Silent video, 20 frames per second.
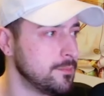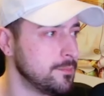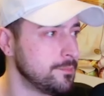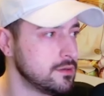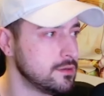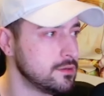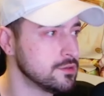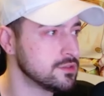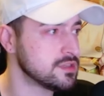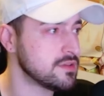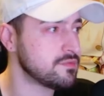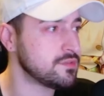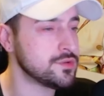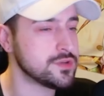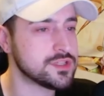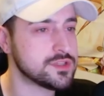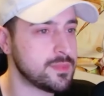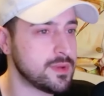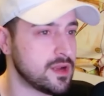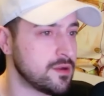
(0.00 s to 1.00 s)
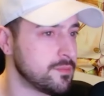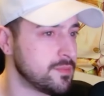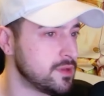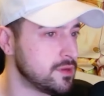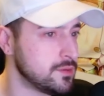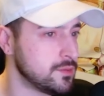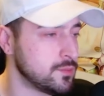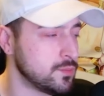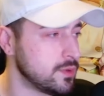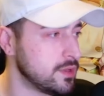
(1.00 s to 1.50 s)
Those have to
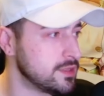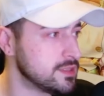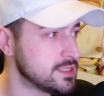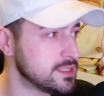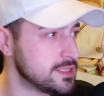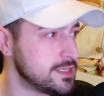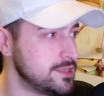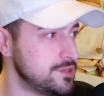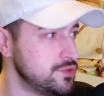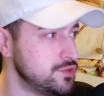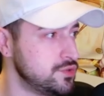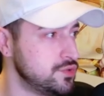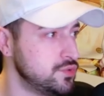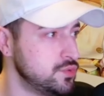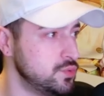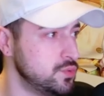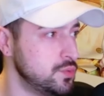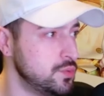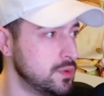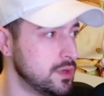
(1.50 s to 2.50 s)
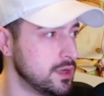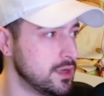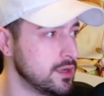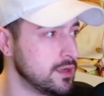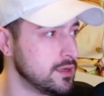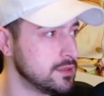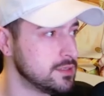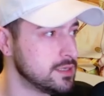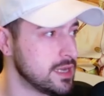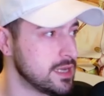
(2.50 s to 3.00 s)
experiment and see who
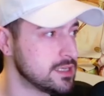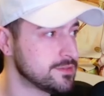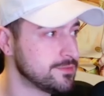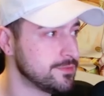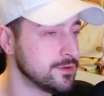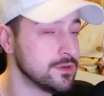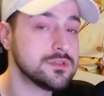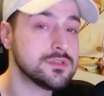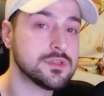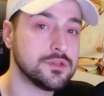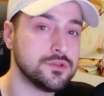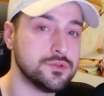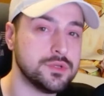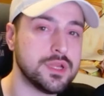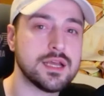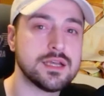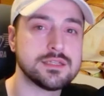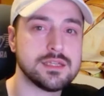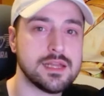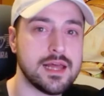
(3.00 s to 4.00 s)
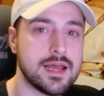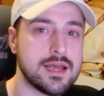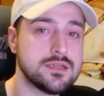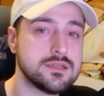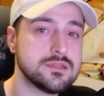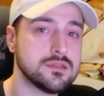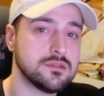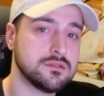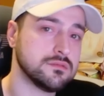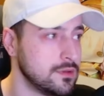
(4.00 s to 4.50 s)
dies first and who dies
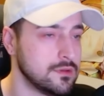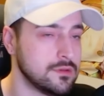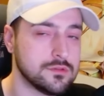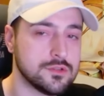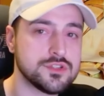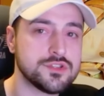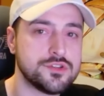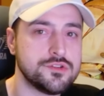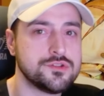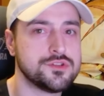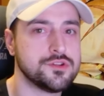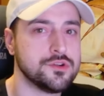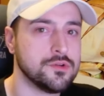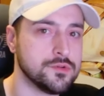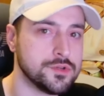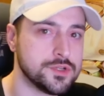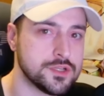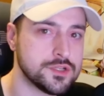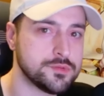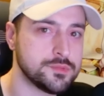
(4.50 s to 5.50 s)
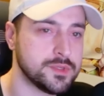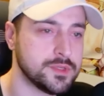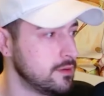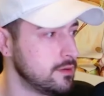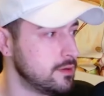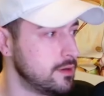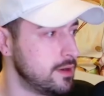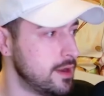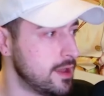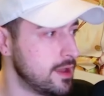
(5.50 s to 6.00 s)
last, and just use your own judgment.
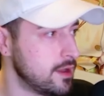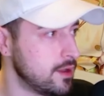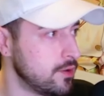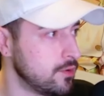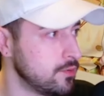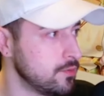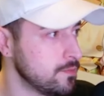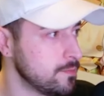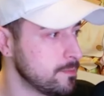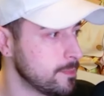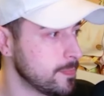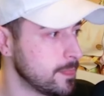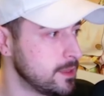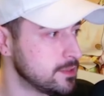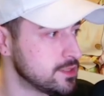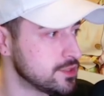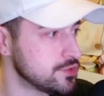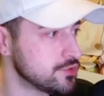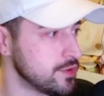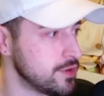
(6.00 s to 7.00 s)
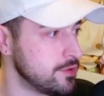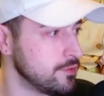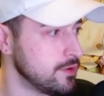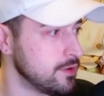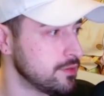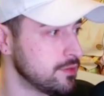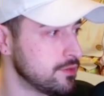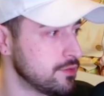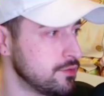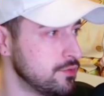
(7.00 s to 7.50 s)
Now it's a straight
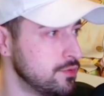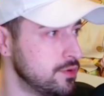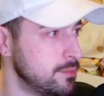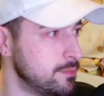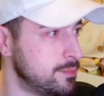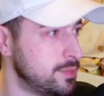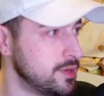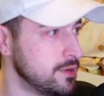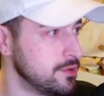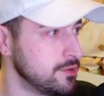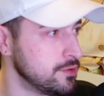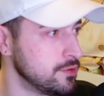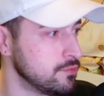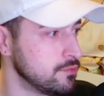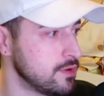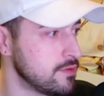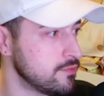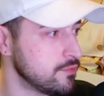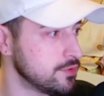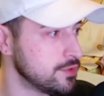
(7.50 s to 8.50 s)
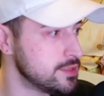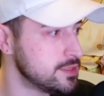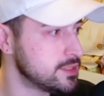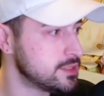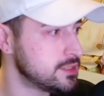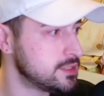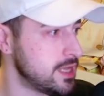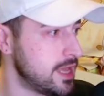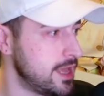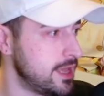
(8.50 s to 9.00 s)
run through Imperial
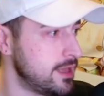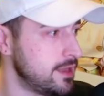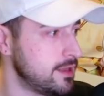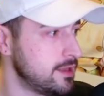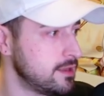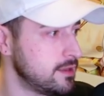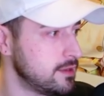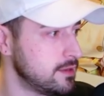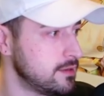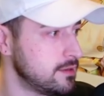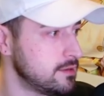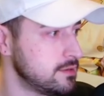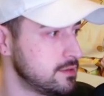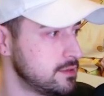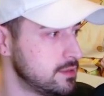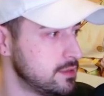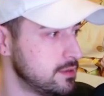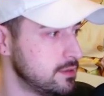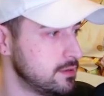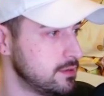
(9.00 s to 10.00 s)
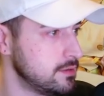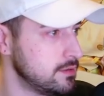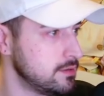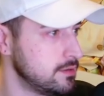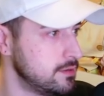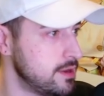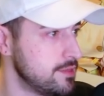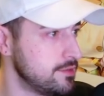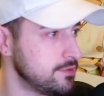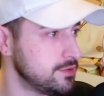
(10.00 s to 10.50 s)
Reverence and
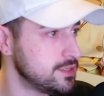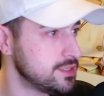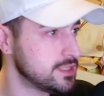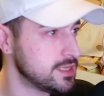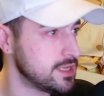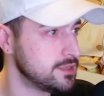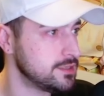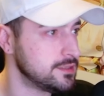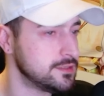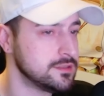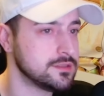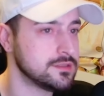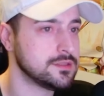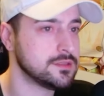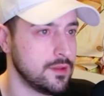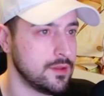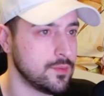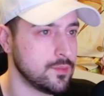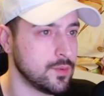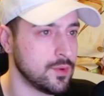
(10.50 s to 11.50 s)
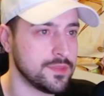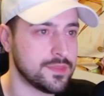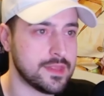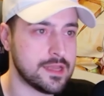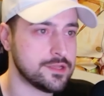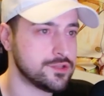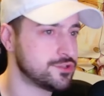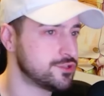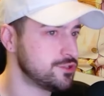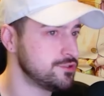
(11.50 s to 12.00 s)
Nether Descendant. Want
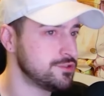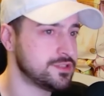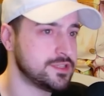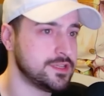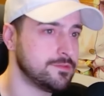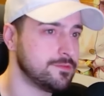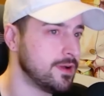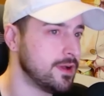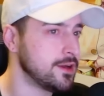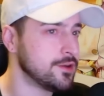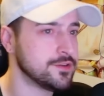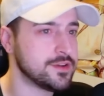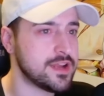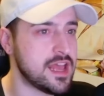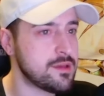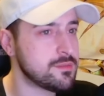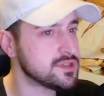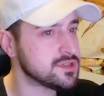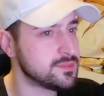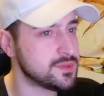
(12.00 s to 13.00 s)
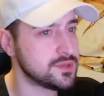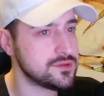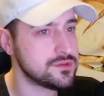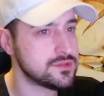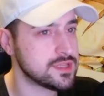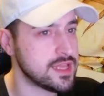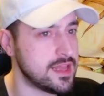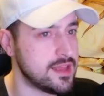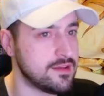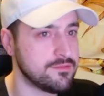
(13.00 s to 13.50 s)
that juicy final damage
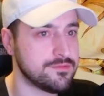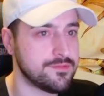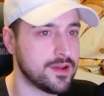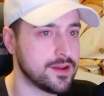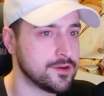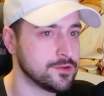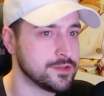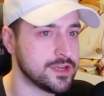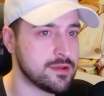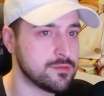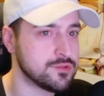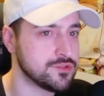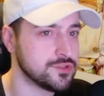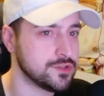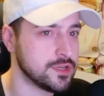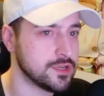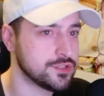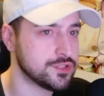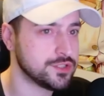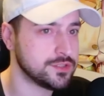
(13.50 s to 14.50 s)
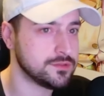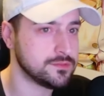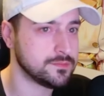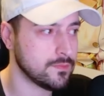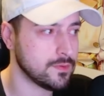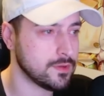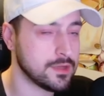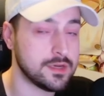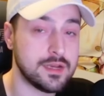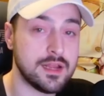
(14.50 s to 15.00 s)
boost and final damage reduction.
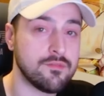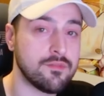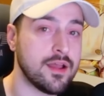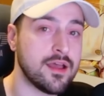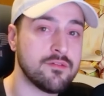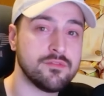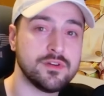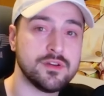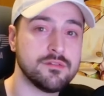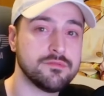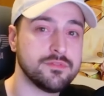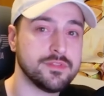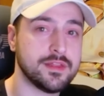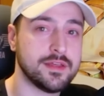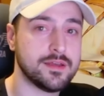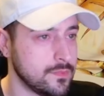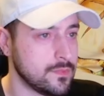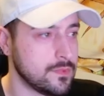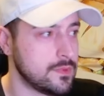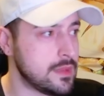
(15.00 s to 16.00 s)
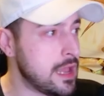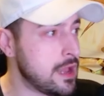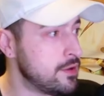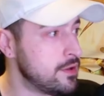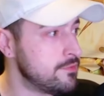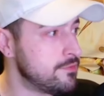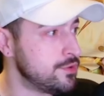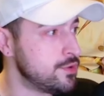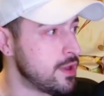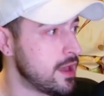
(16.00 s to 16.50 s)
Can never have enough of that. Now,
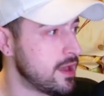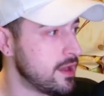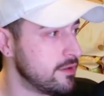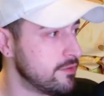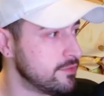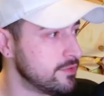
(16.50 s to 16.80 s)
if you haven't